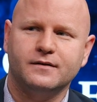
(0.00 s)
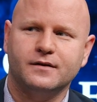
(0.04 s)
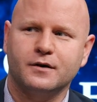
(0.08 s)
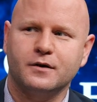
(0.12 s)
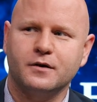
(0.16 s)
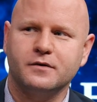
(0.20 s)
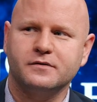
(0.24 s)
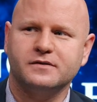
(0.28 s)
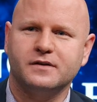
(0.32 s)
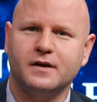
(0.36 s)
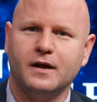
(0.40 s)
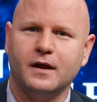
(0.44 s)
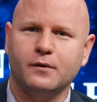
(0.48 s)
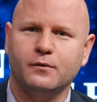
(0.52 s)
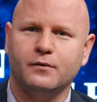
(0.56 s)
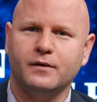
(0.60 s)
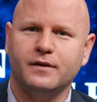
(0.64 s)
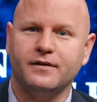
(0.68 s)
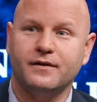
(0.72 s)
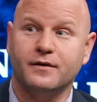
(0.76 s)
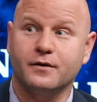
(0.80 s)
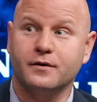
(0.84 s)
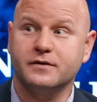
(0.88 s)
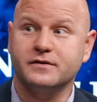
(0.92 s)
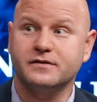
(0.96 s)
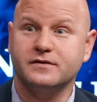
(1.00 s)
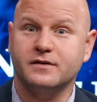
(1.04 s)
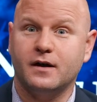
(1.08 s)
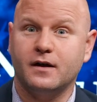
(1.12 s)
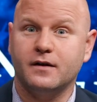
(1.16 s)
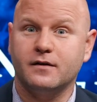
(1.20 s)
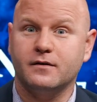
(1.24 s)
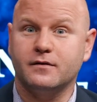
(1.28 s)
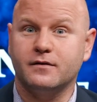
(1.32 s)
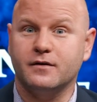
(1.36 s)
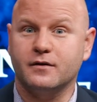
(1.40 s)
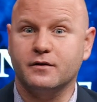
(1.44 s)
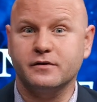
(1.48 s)
There goes another one. There goes
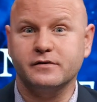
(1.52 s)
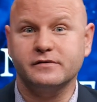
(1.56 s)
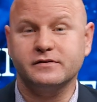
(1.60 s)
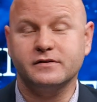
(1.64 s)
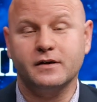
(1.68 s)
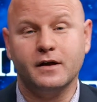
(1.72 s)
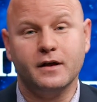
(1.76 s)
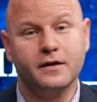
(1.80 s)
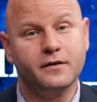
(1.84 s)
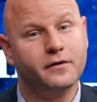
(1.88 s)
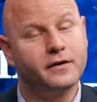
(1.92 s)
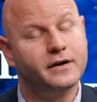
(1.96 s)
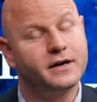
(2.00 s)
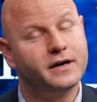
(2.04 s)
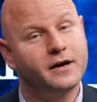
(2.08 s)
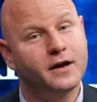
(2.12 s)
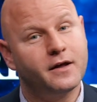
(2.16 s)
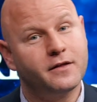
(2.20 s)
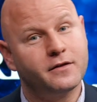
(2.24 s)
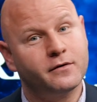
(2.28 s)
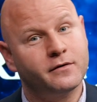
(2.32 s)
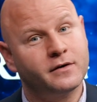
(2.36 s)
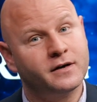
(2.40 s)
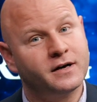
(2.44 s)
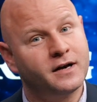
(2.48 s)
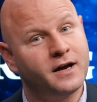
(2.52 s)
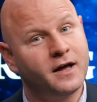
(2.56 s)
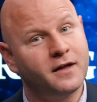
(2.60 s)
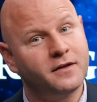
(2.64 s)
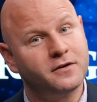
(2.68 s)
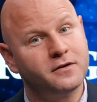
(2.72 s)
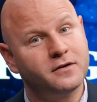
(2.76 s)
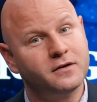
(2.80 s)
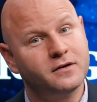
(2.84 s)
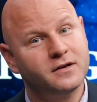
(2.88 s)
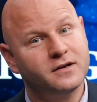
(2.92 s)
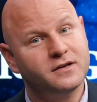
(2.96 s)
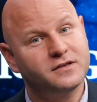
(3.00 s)
another. There goes another and another and
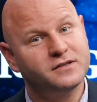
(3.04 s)
another.